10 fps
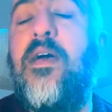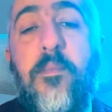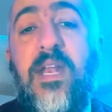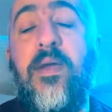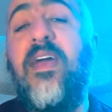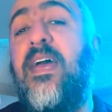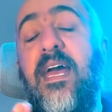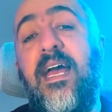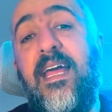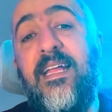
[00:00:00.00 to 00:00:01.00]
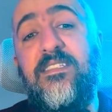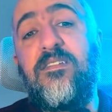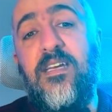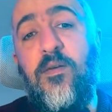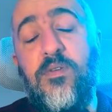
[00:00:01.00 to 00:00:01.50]
But anyway,
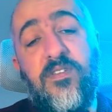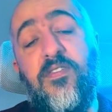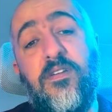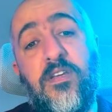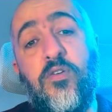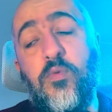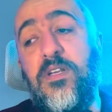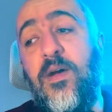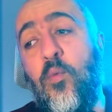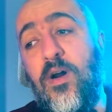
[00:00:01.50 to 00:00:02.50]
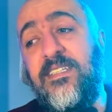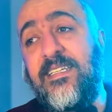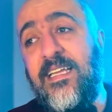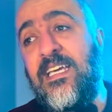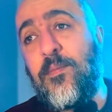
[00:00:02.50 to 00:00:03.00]
it was a fairly good one, and what I did
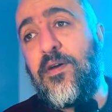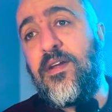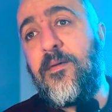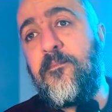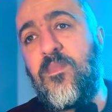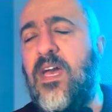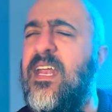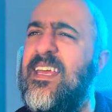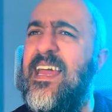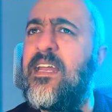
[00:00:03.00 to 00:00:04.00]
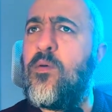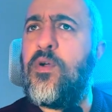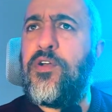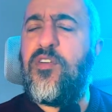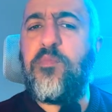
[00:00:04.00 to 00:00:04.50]
like about it, and again I
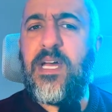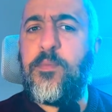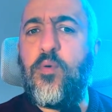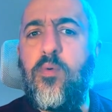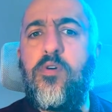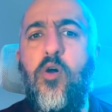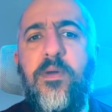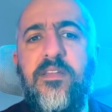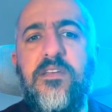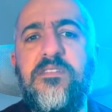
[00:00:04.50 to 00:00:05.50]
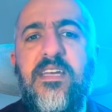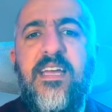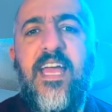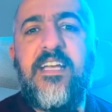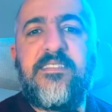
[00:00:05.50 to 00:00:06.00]
wonder if Blackpool will copy this,
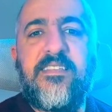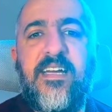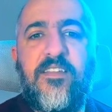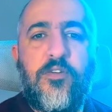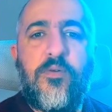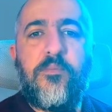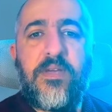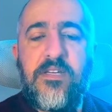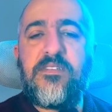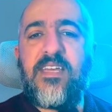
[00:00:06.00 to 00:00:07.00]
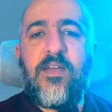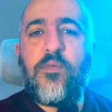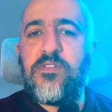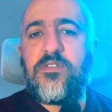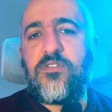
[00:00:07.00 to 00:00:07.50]
is that because it
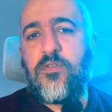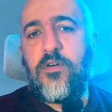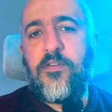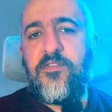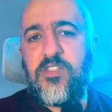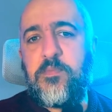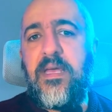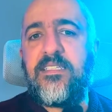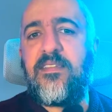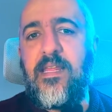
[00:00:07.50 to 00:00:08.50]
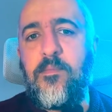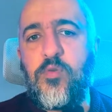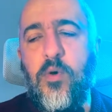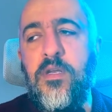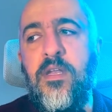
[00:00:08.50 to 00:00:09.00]
was a sort of space-themed
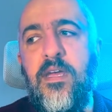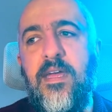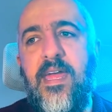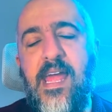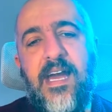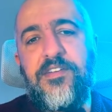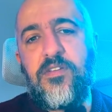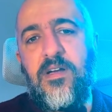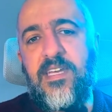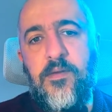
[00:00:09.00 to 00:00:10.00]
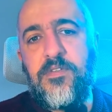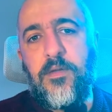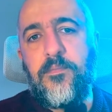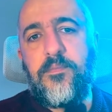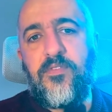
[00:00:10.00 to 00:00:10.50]
one, it had a
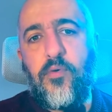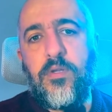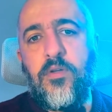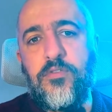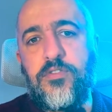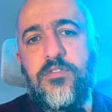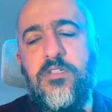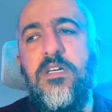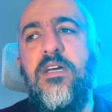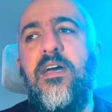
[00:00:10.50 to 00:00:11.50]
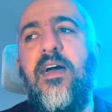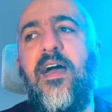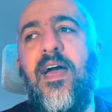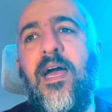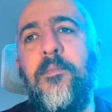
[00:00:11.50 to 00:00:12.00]
countdown before it launched.
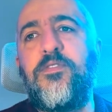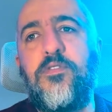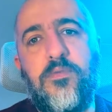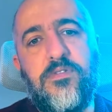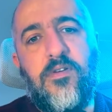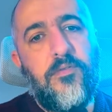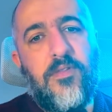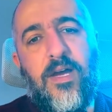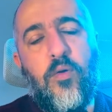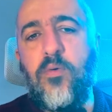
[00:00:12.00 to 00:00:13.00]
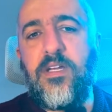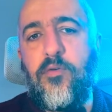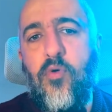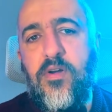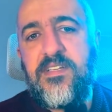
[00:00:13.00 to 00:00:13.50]
So there was that whole kind of
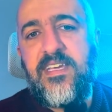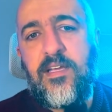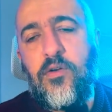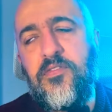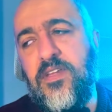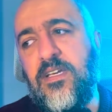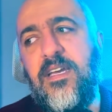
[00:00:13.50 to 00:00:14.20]
rocket taking off thing.